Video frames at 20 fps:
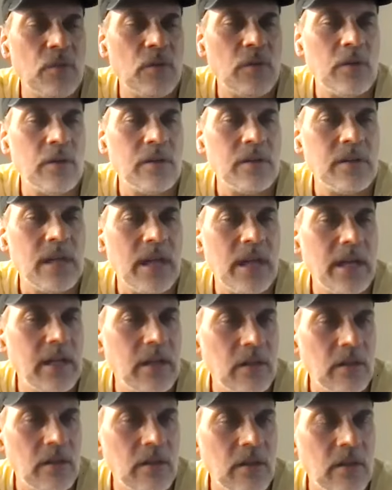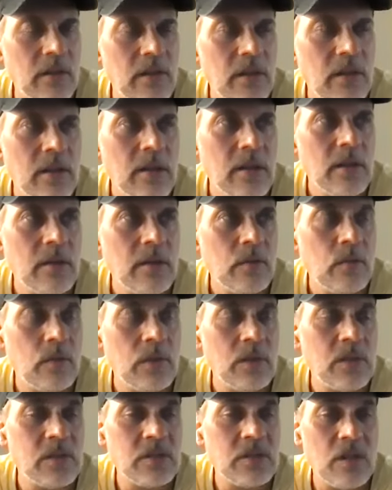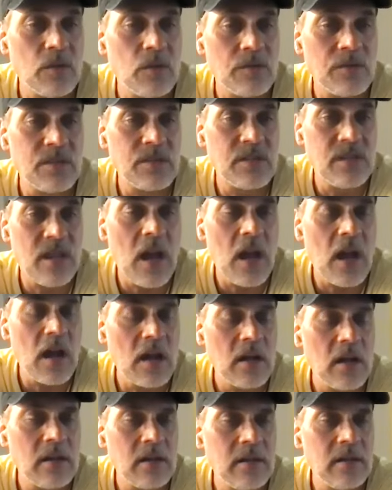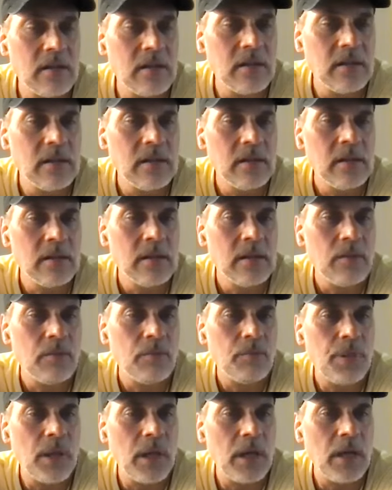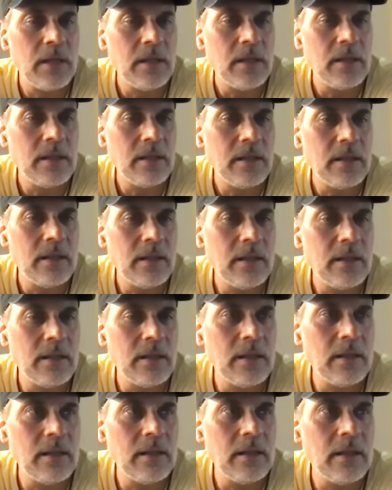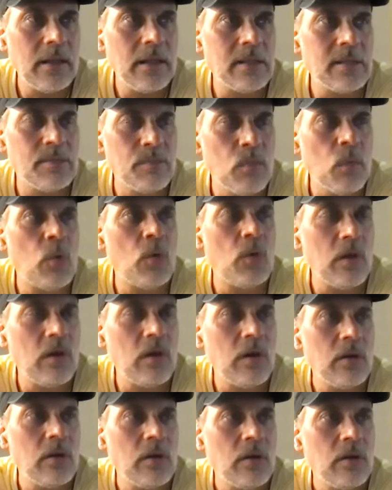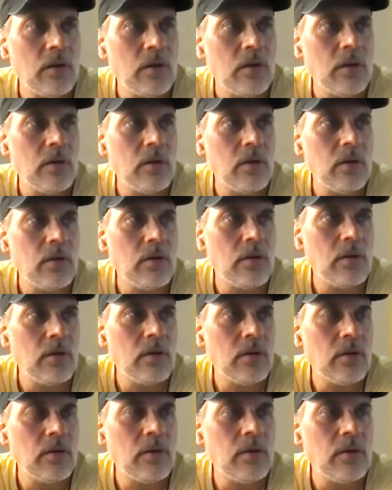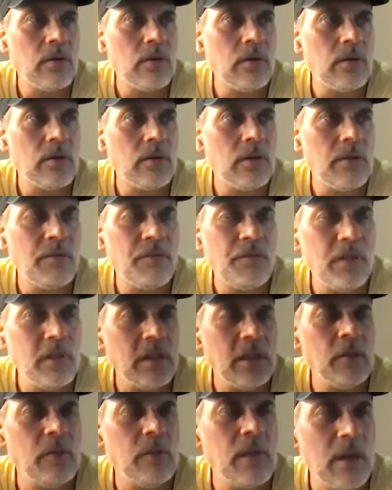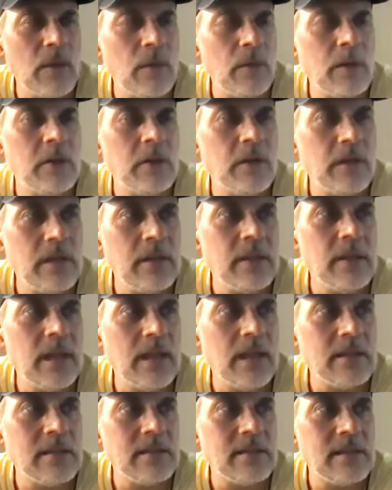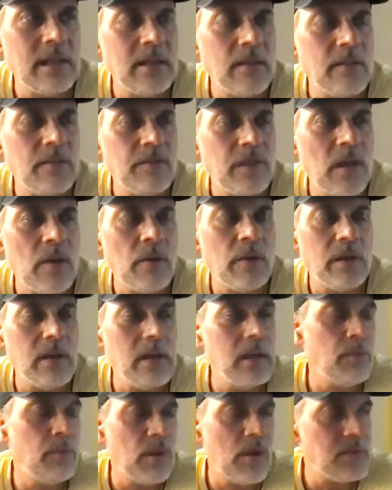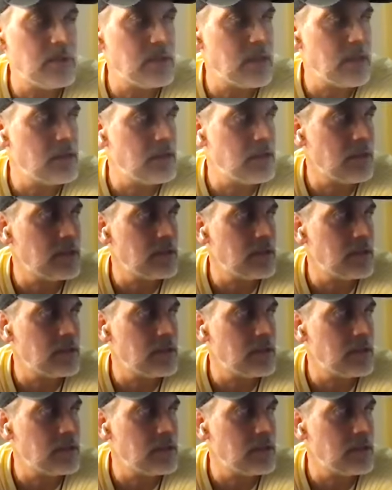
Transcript: or title, which don't suck, but it's more a feeling you get when you're in that state of flow. And improvisation